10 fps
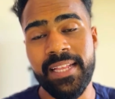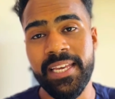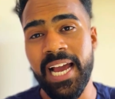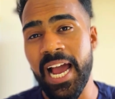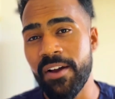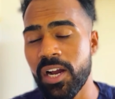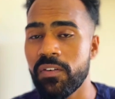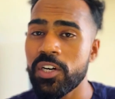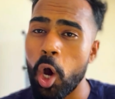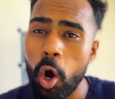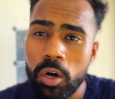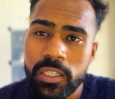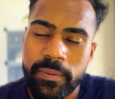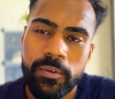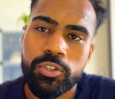I think I have covered all
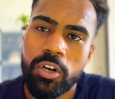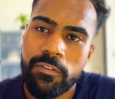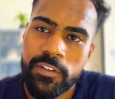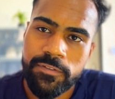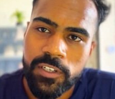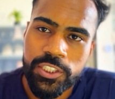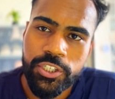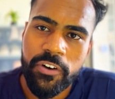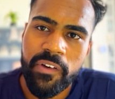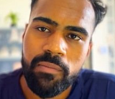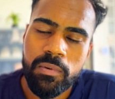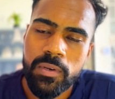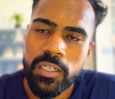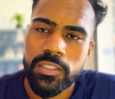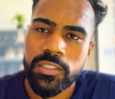the books of the first year of
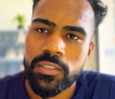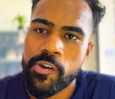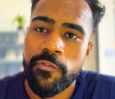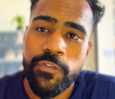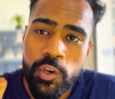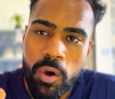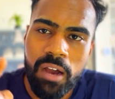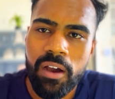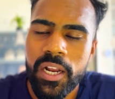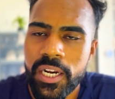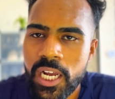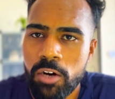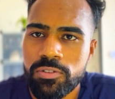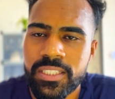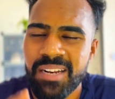MBBS. If you have any
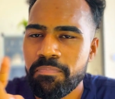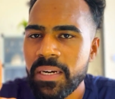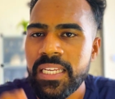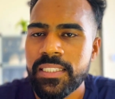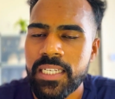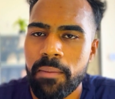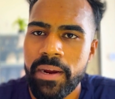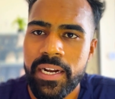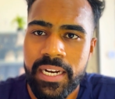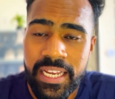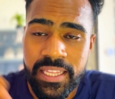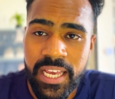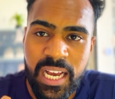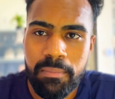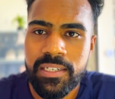doubts, then please comment in the
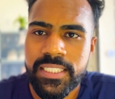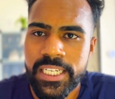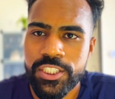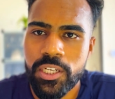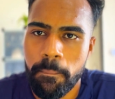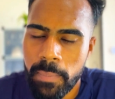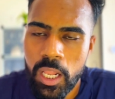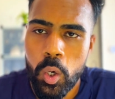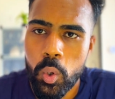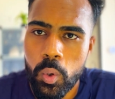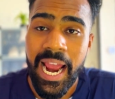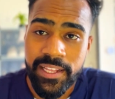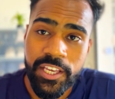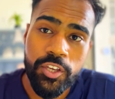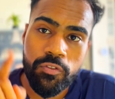comment section below. I
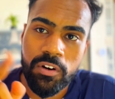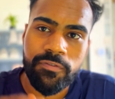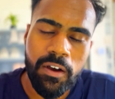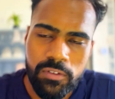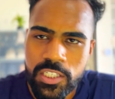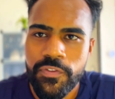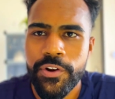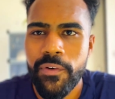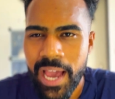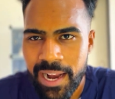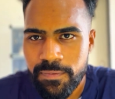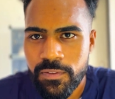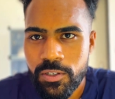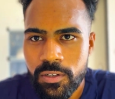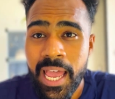think you will found this video
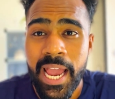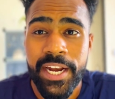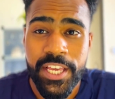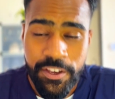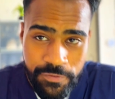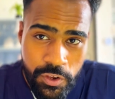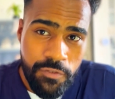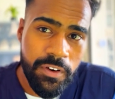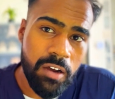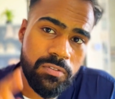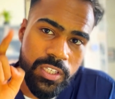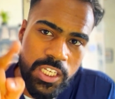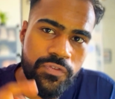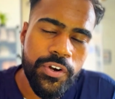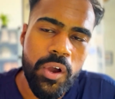helpful. And if you found
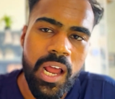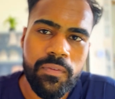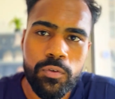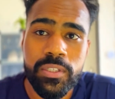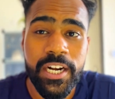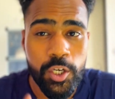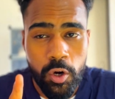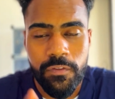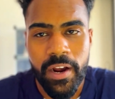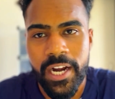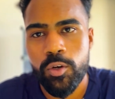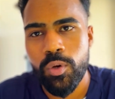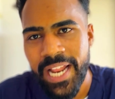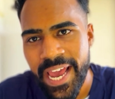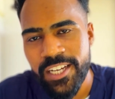this video helpful, then don't forget to
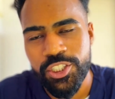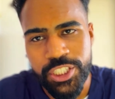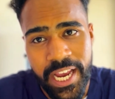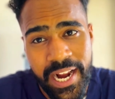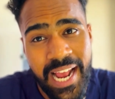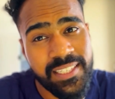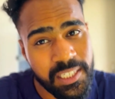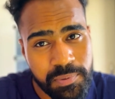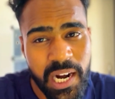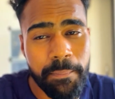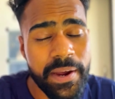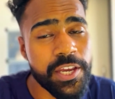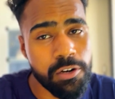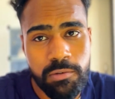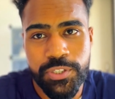like, share and subscribe my
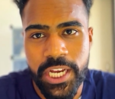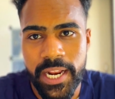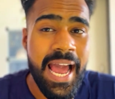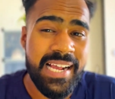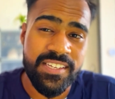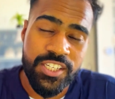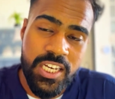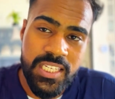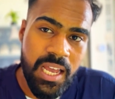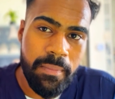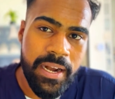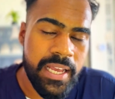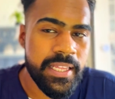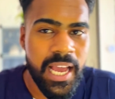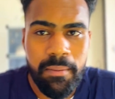YouTube channel, and just comment
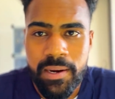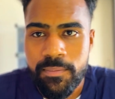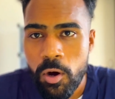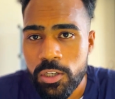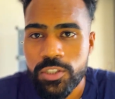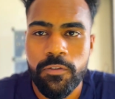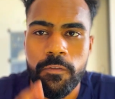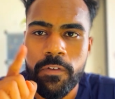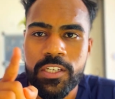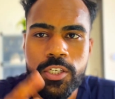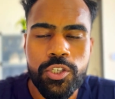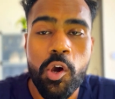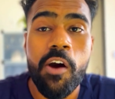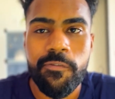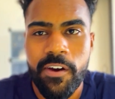in the comment box which is
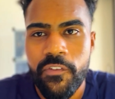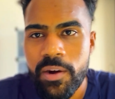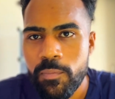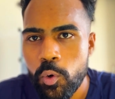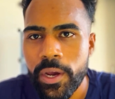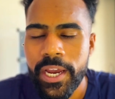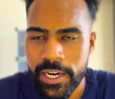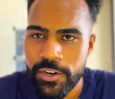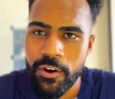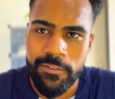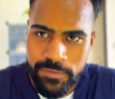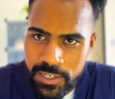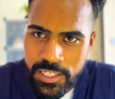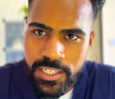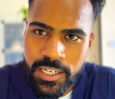your favorite book in your
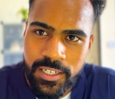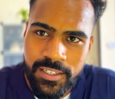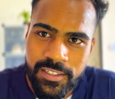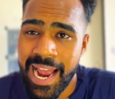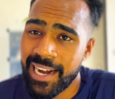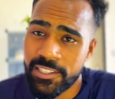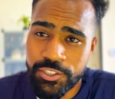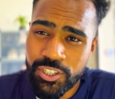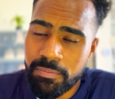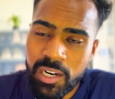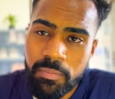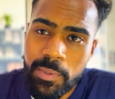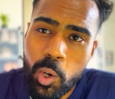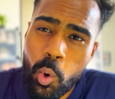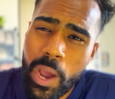first year, and drop down
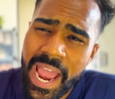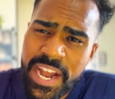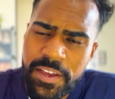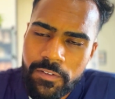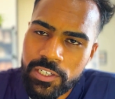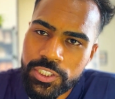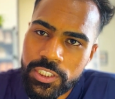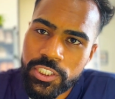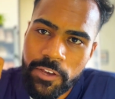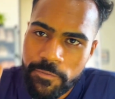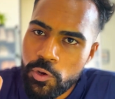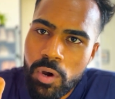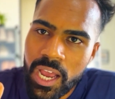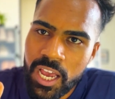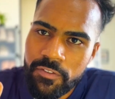below any questions if you
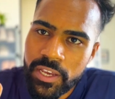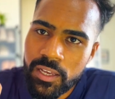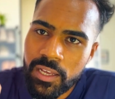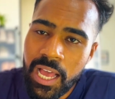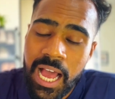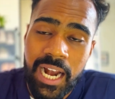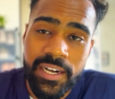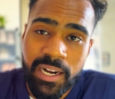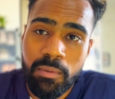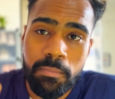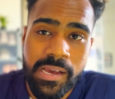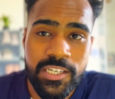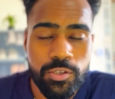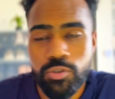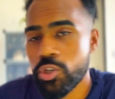are having. I'll try my
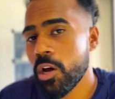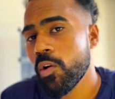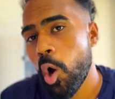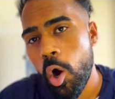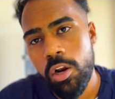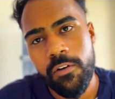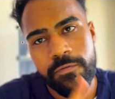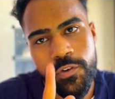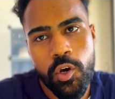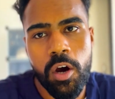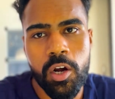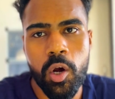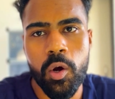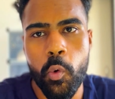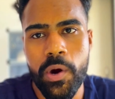best to solve all of your
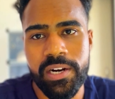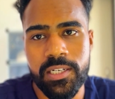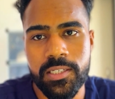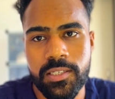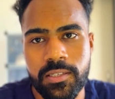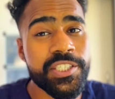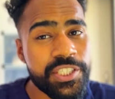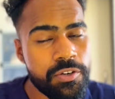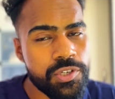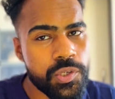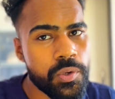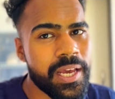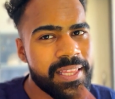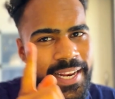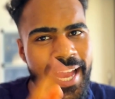queries. See you soon
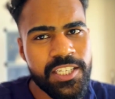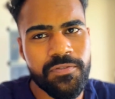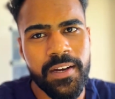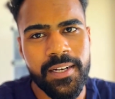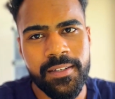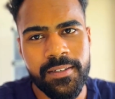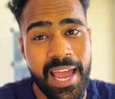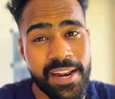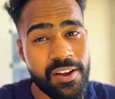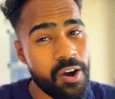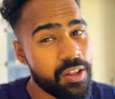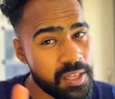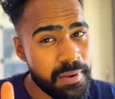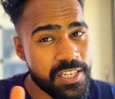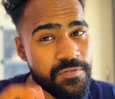in the next one, and all
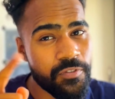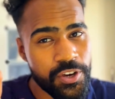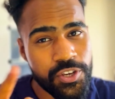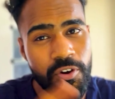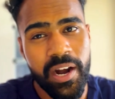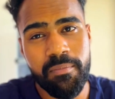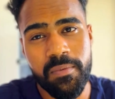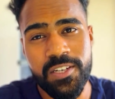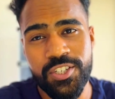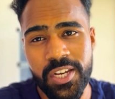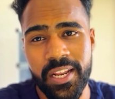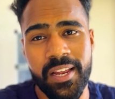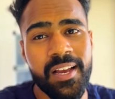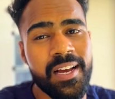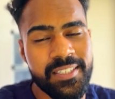the best for your MBBS journey.
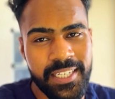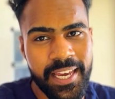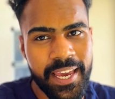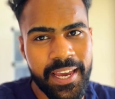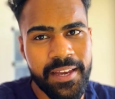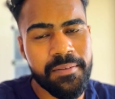Take care.